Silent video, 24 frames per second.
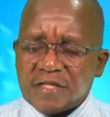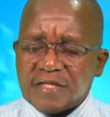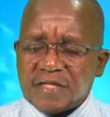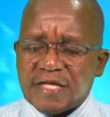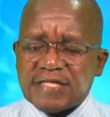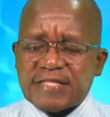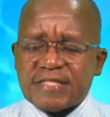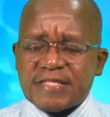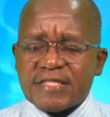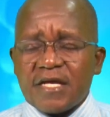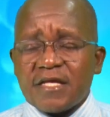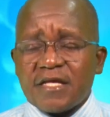
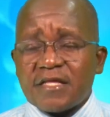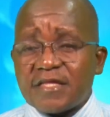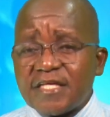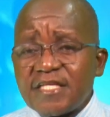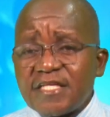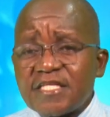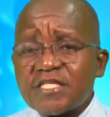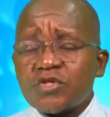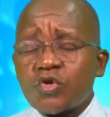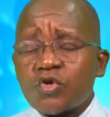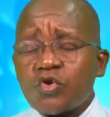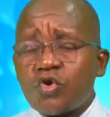that
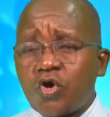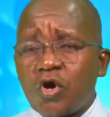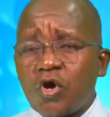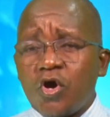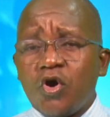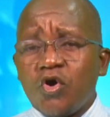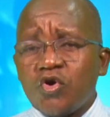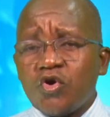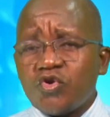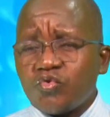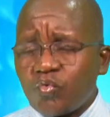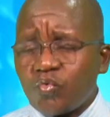this
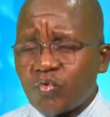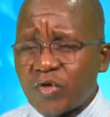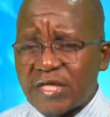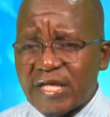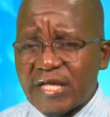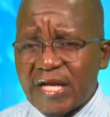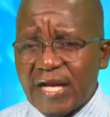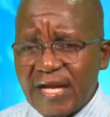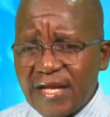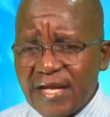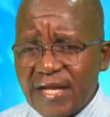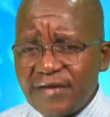God who
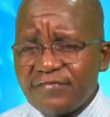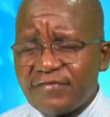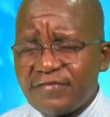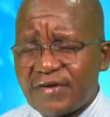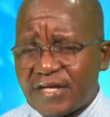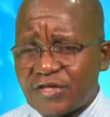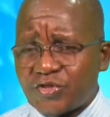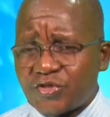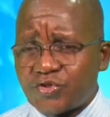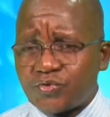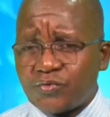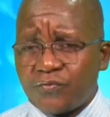
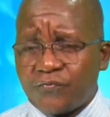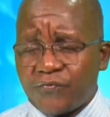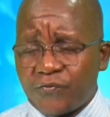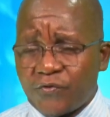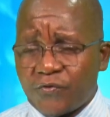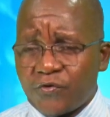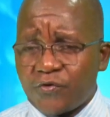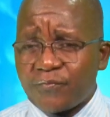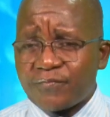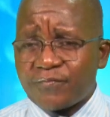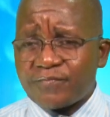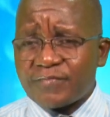delivered you
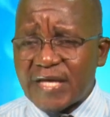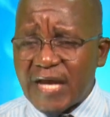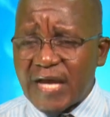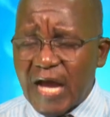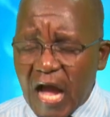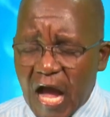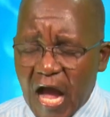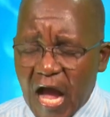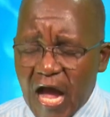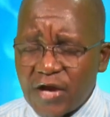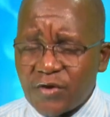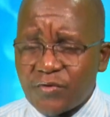from the
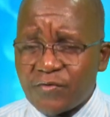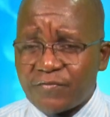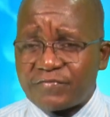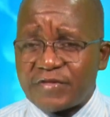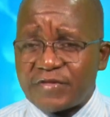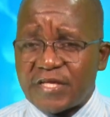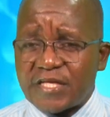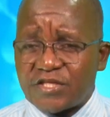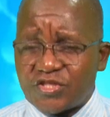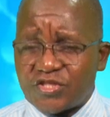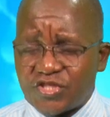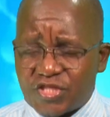hand
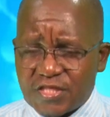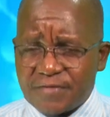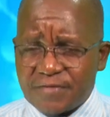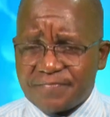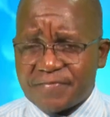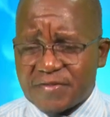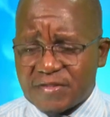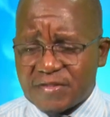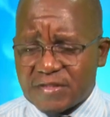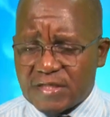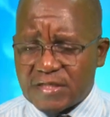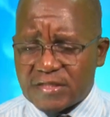of the
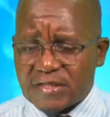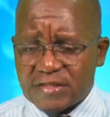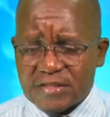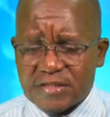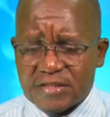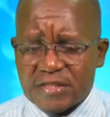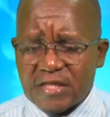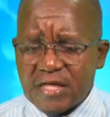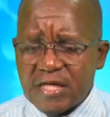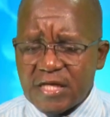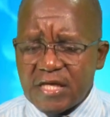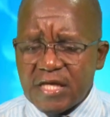Egyptians,